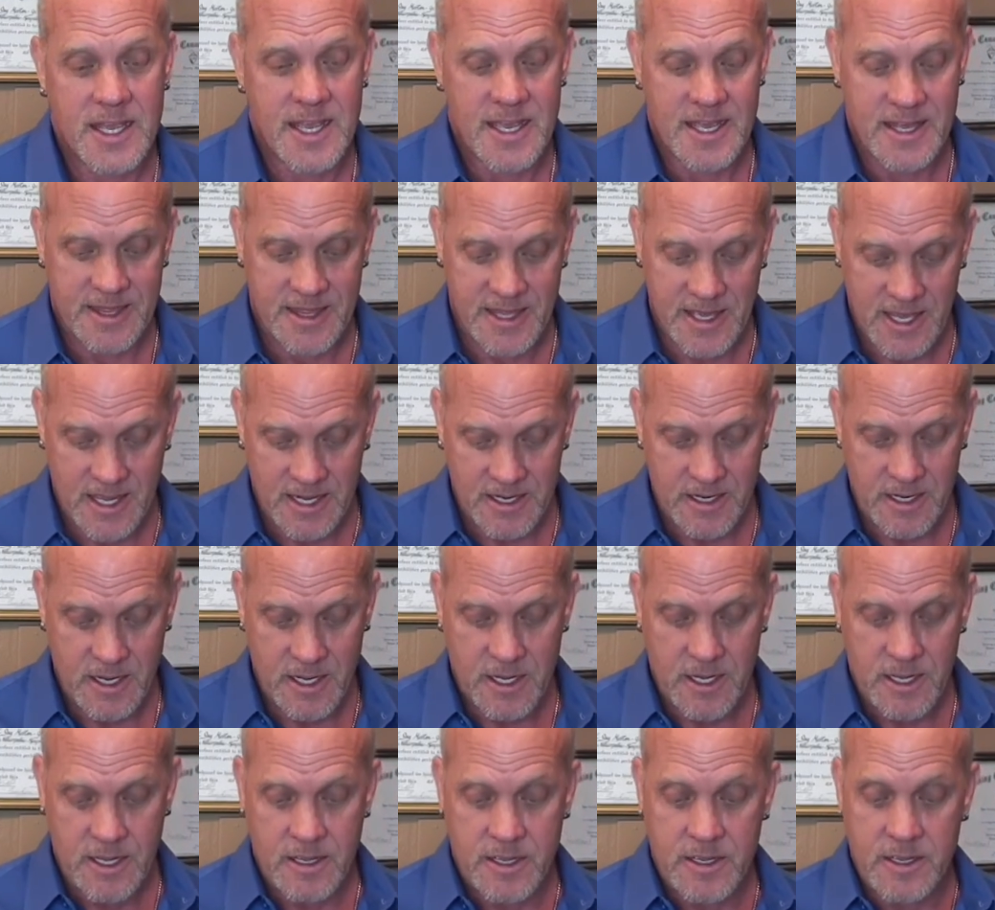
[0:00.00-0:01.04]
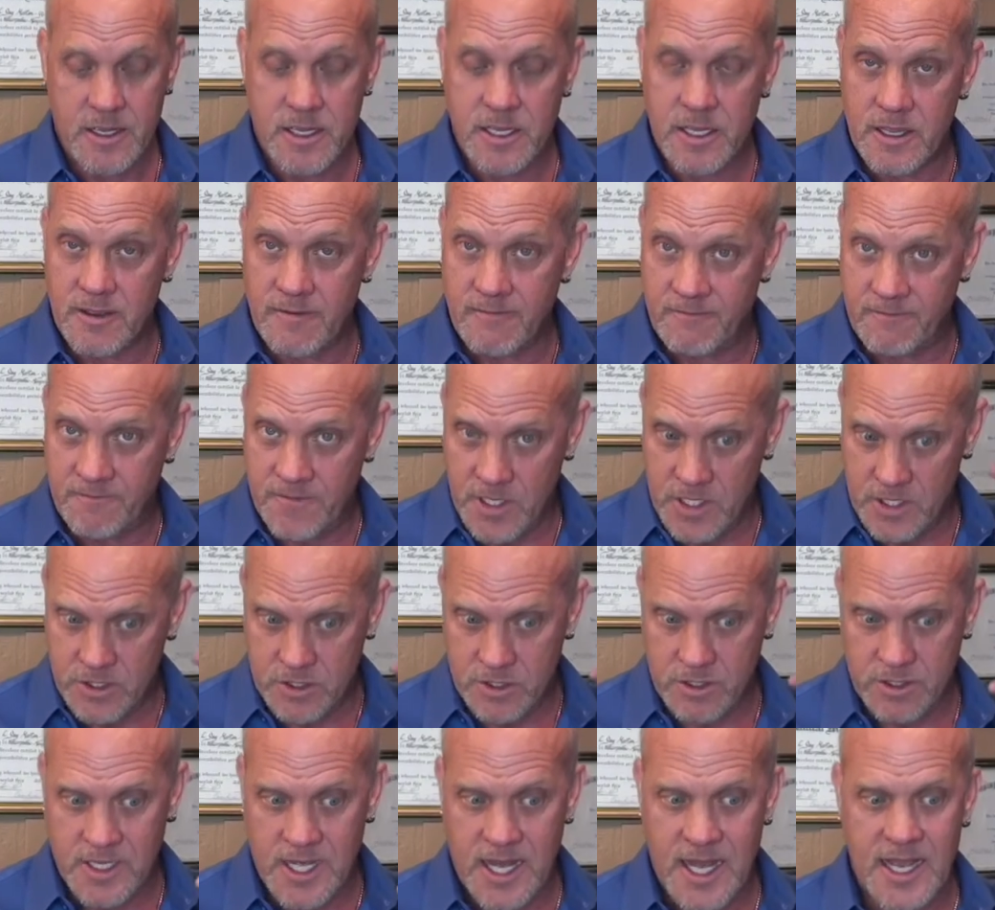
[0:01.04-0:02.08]
Then
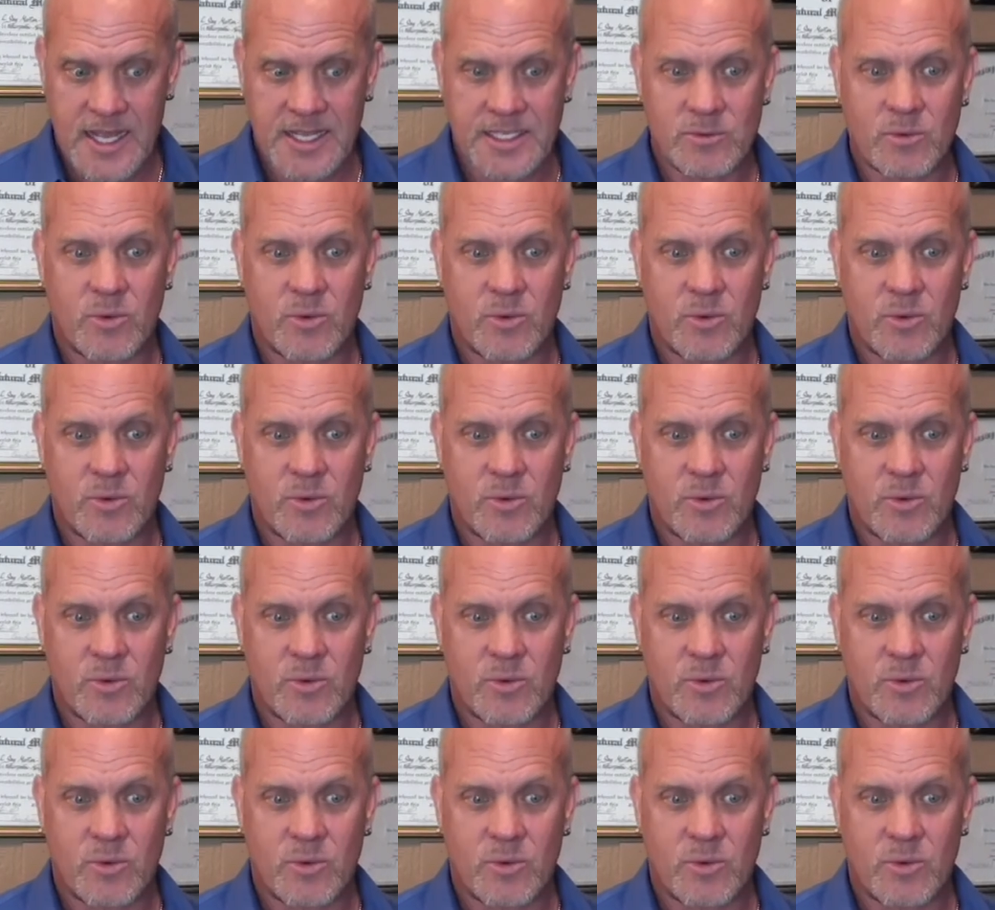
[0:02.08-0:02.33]
visualize